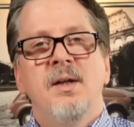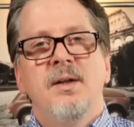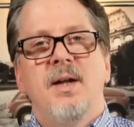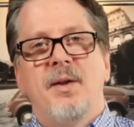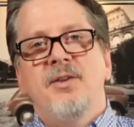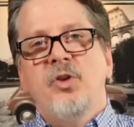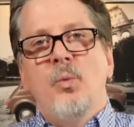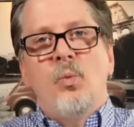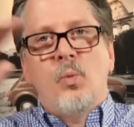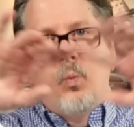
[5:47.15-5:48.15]
Now that's
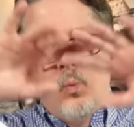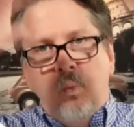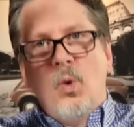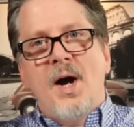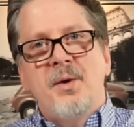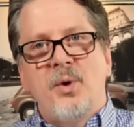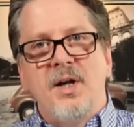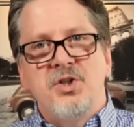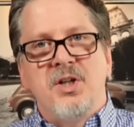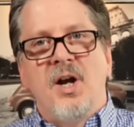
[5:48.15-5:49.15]
a
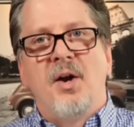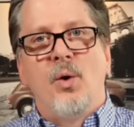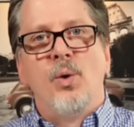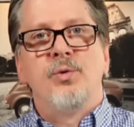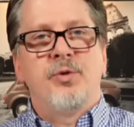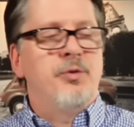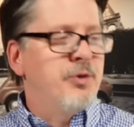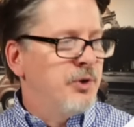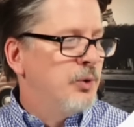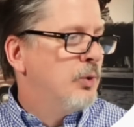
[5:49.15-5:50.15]
wide-ranging kind of
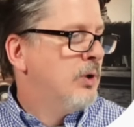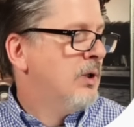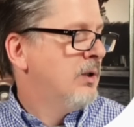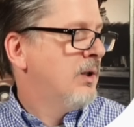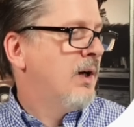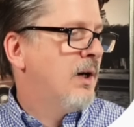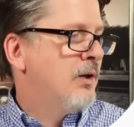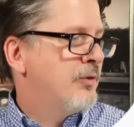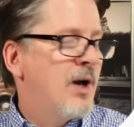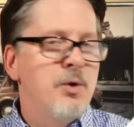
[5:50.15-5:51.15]
overview
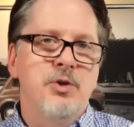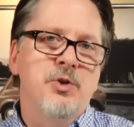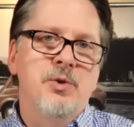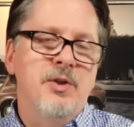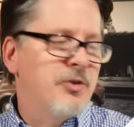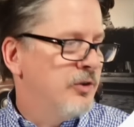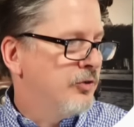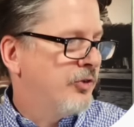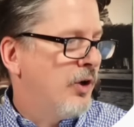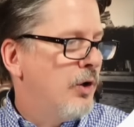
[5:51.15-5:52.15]
of how to do this
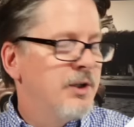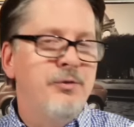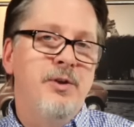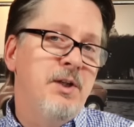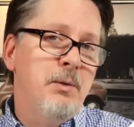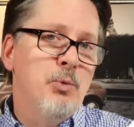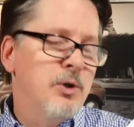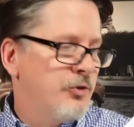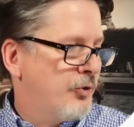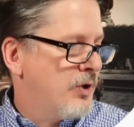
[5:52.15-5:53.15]
install. If you need more
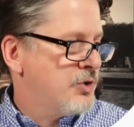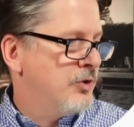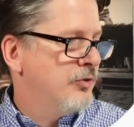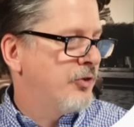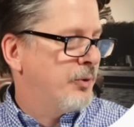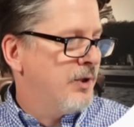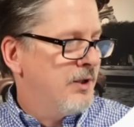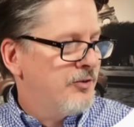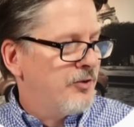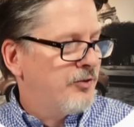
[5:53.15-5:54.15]
instructions, there
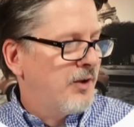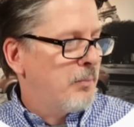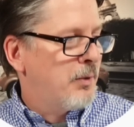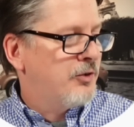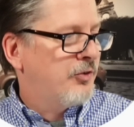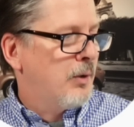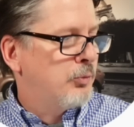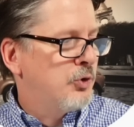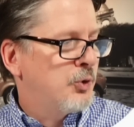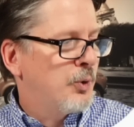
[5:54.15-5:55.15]
is a
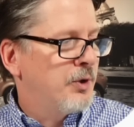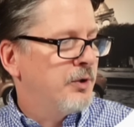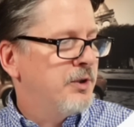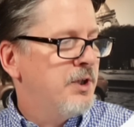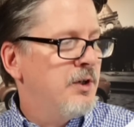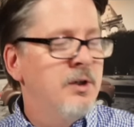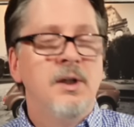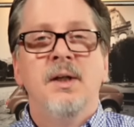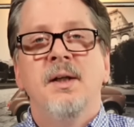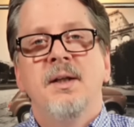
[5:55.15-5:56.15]
step-by-step tutorial here
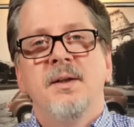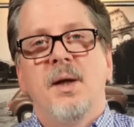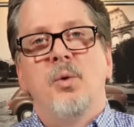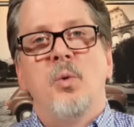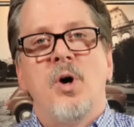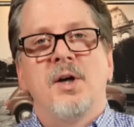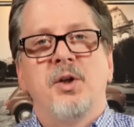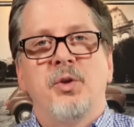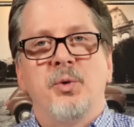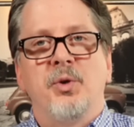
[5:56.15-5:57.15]
that will walk
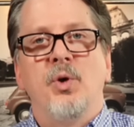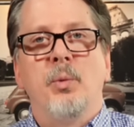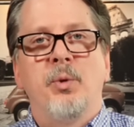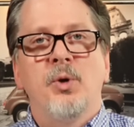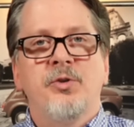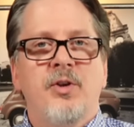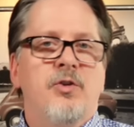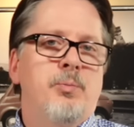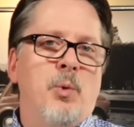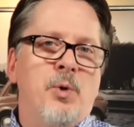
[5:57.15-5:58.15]
you through the whole
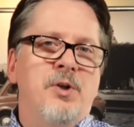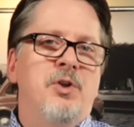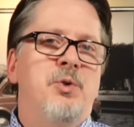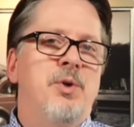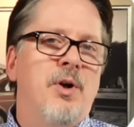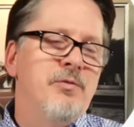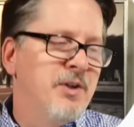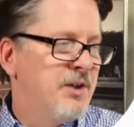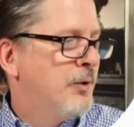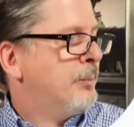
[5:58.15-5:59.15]
process, but we're going to do it on
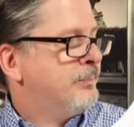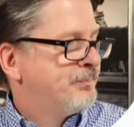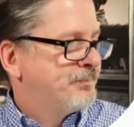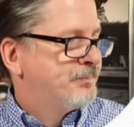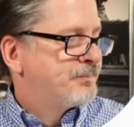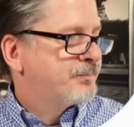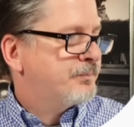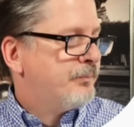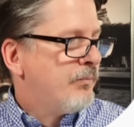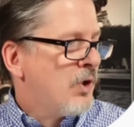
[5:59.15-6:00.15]
video.
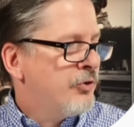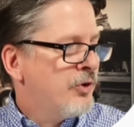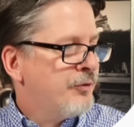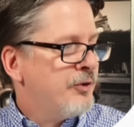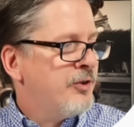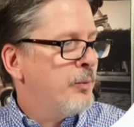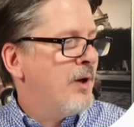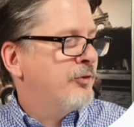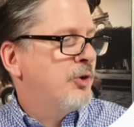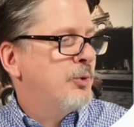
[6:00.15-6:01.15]
So the first thing we
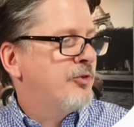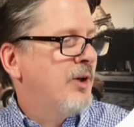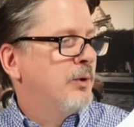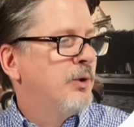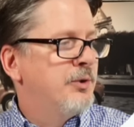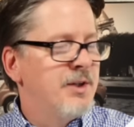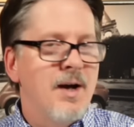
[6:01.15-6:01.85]
have to do is download the